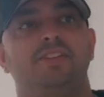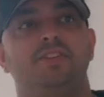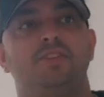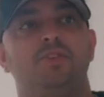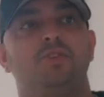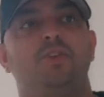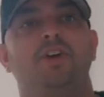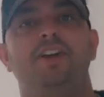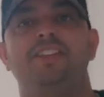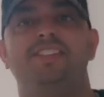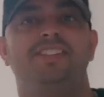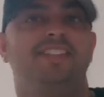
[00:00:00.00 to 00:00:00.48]

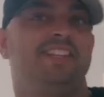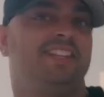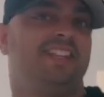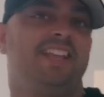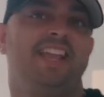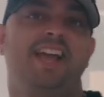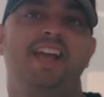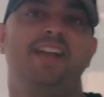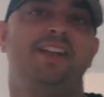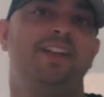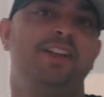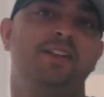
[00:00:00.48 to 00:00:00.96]
Try to
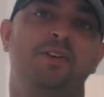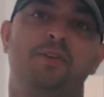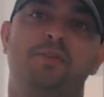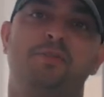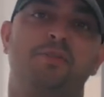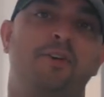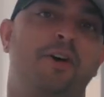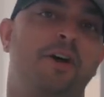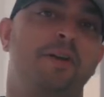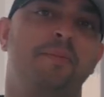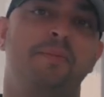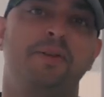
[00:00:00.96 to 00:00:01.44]
get a little
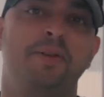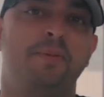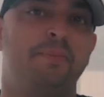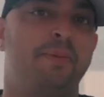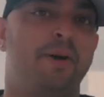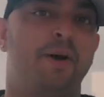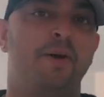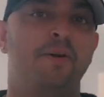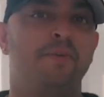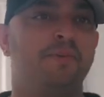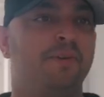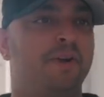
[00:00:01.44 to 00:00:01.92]
rhyme and a
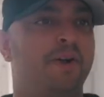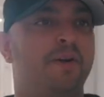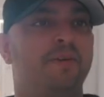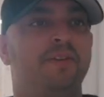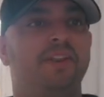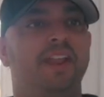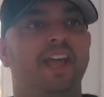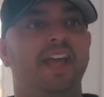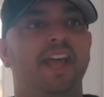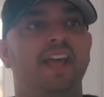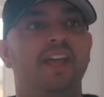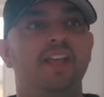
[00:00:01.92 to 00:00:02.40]
poem
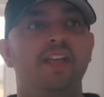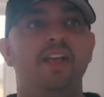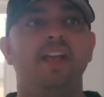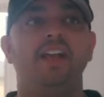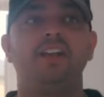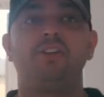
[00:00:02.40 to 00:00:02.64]
going there.